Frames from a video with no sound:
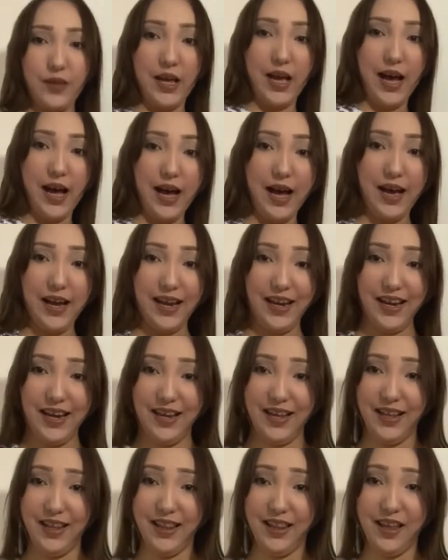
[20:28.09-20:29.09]
I
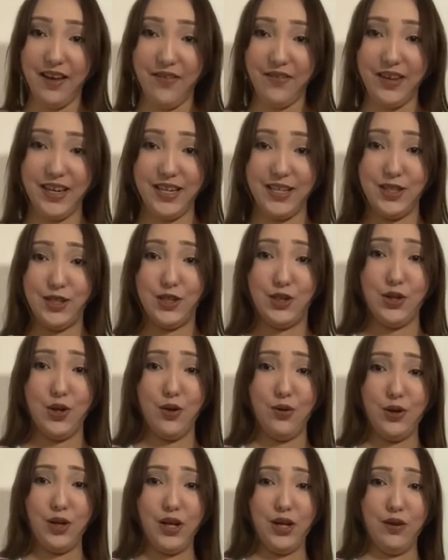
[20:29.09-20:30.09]
love it. It's so
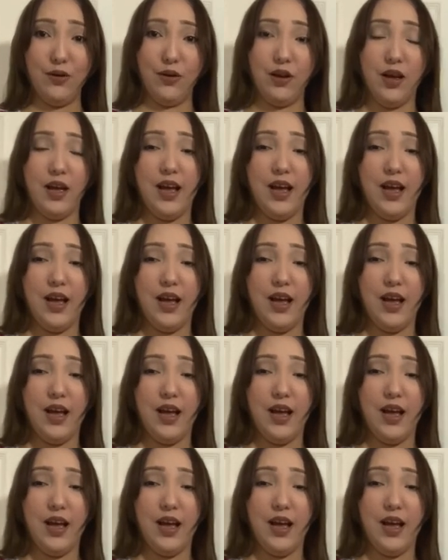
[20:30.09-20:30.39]
cute.